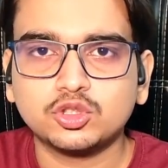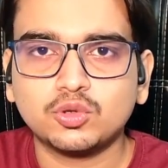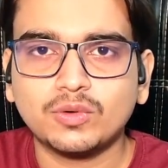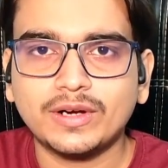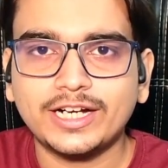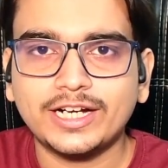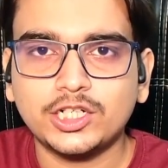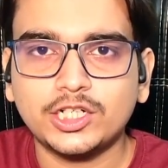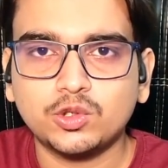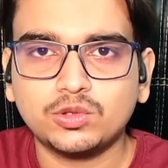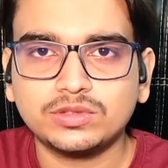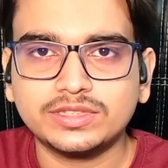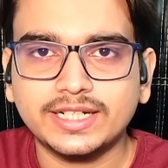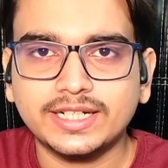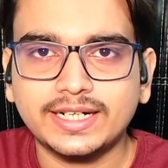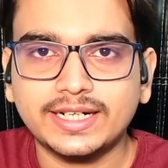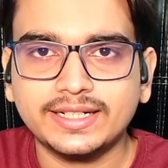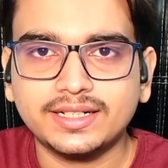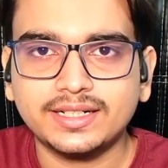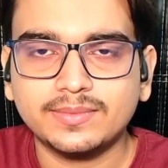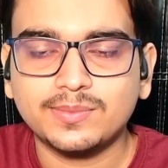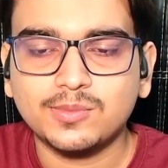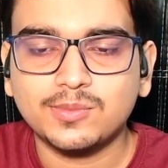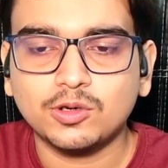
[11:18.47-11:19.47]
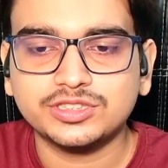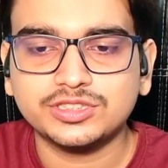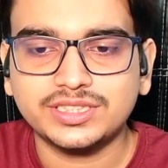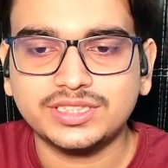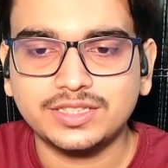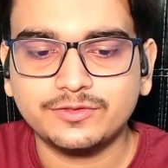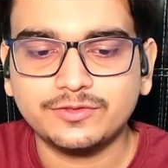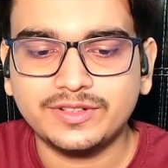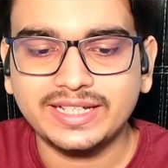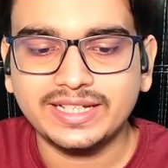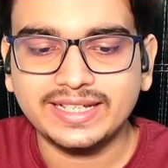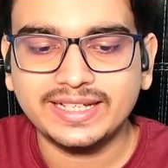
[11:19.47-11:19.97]
So I took that in a
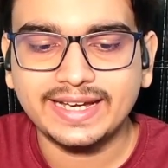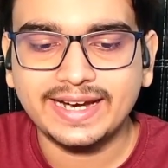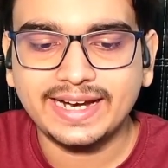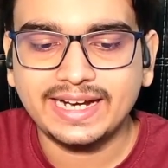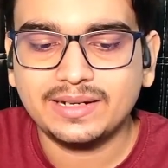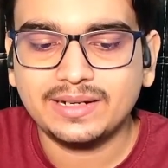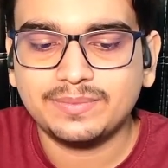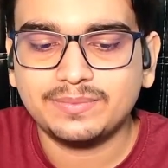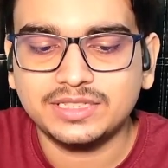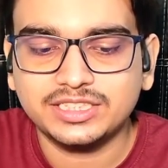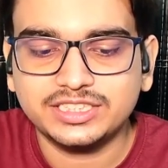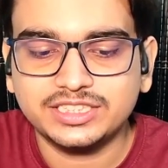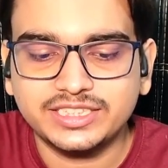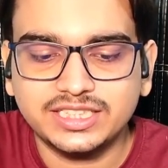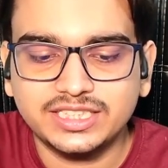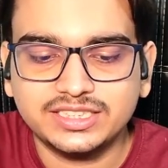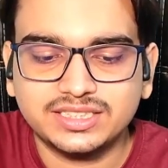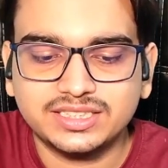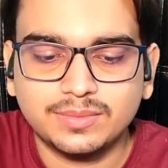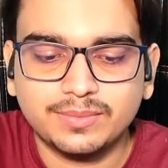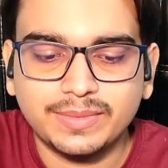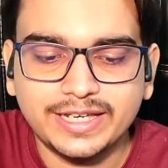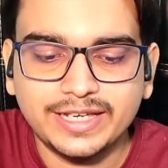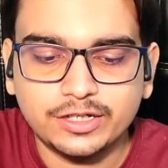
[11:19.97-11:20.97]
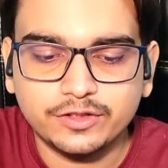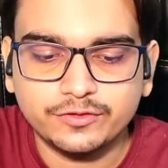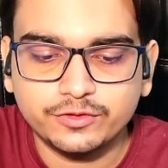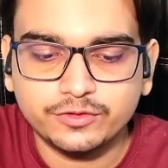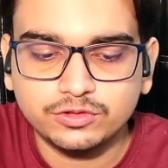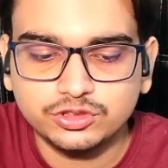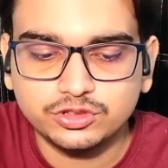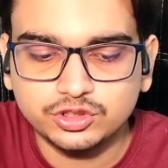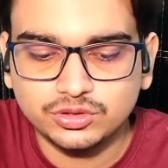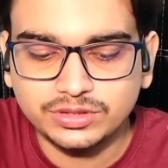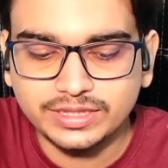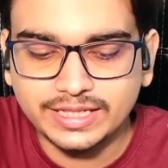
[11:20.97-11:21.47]
positive way and purchased a
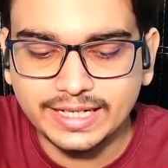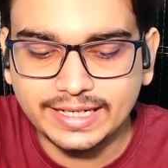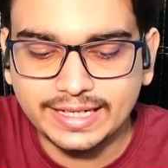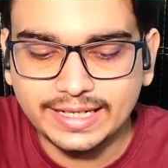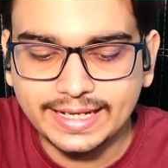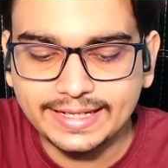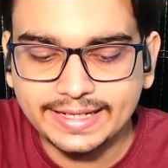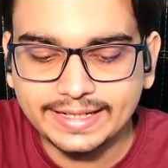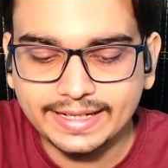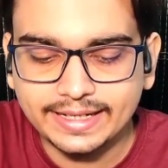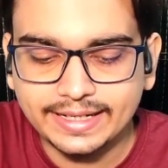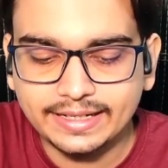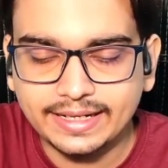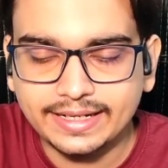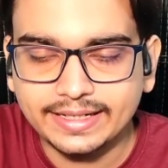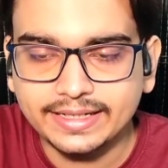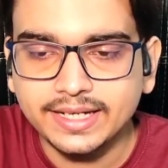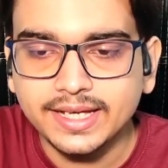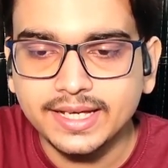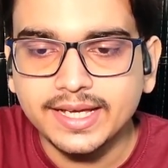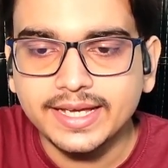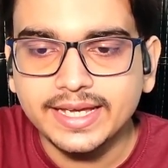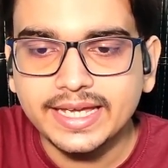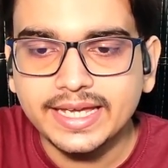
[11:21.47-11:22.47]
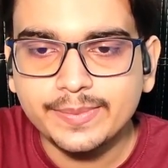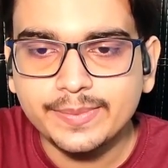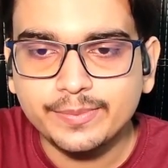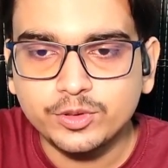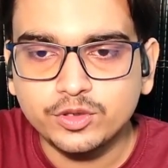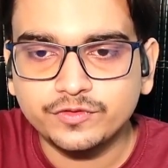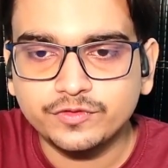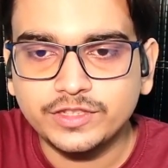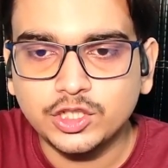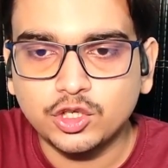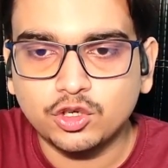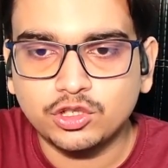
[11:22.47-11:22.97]
microphone so that I can like
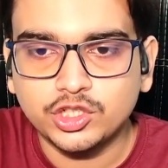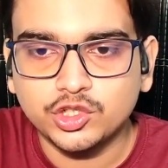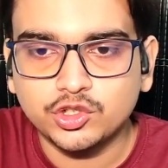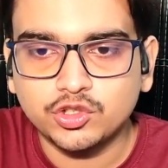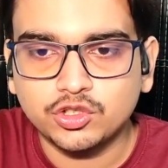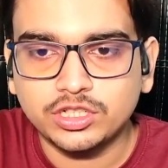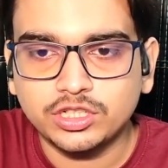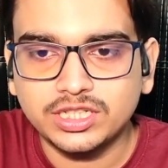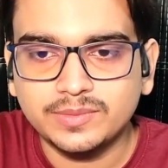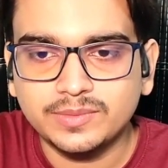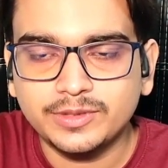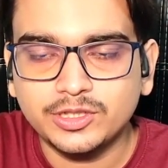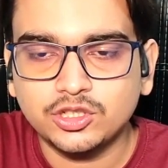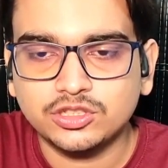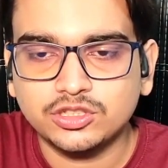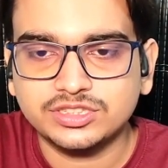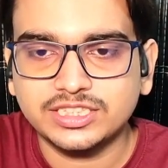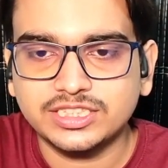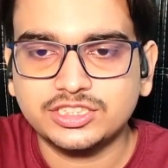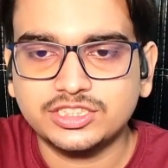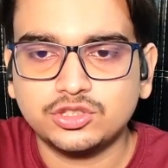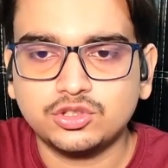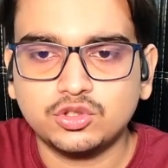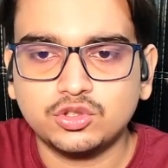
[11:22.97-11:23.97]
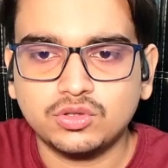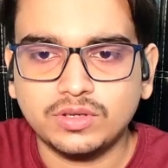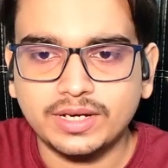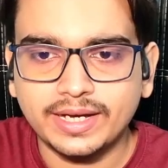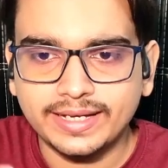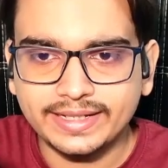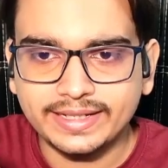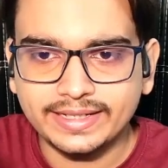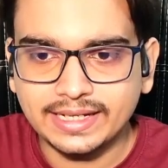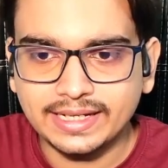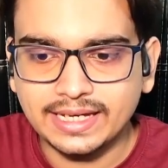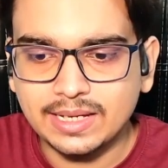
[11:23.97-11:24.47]
improve the audio quality, because as you know,
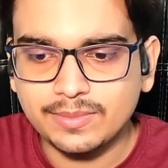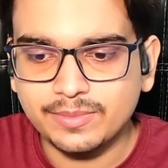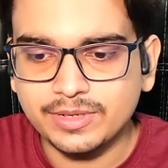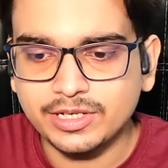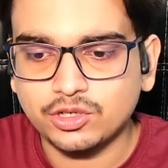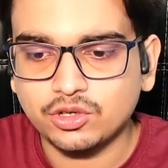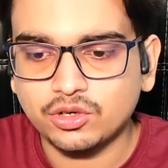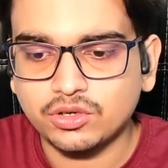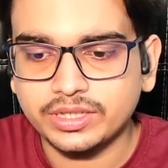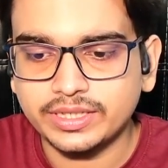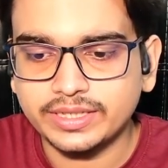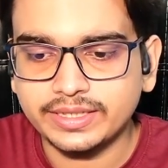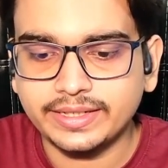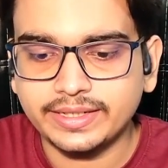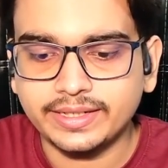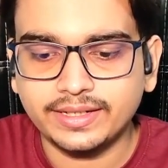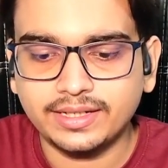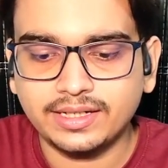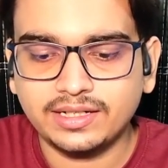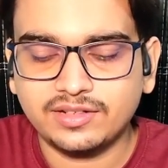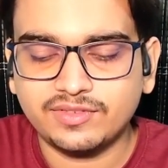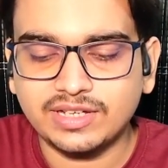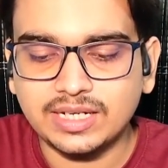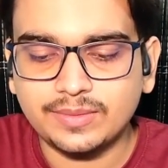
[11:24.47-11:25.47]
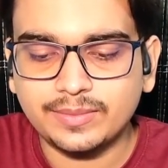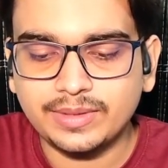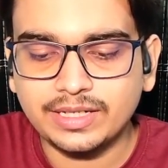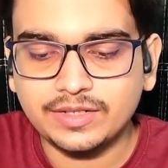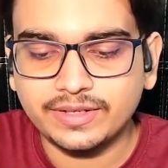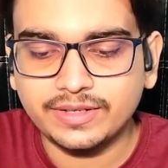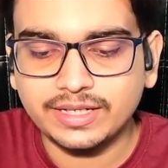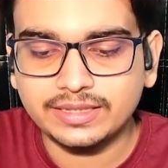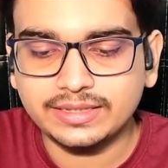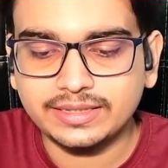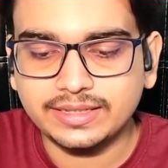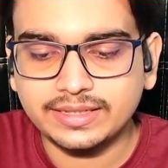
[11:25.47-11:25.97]
I am recording in an environment
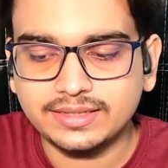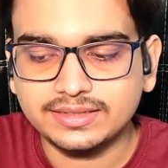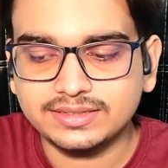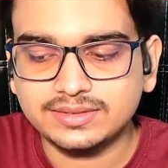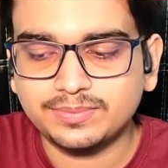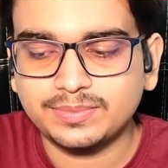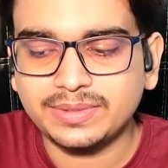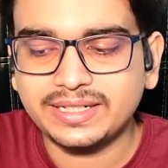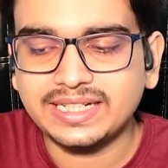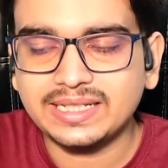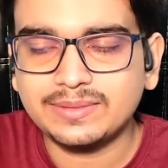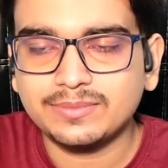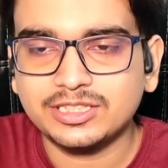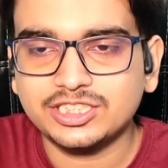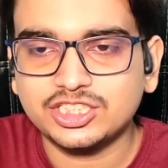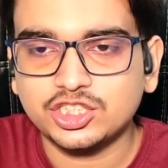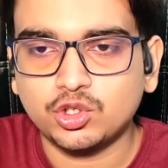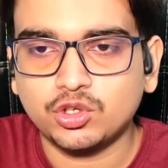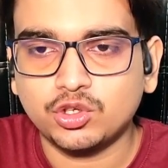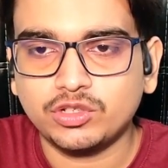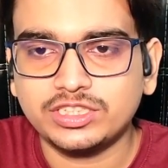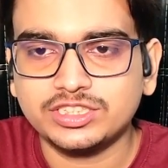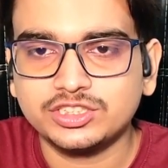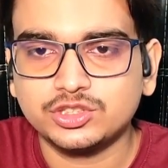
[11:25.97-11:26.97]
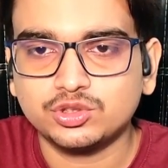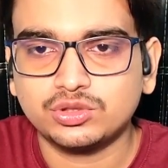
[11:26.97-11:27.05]
where there is pretty much noise.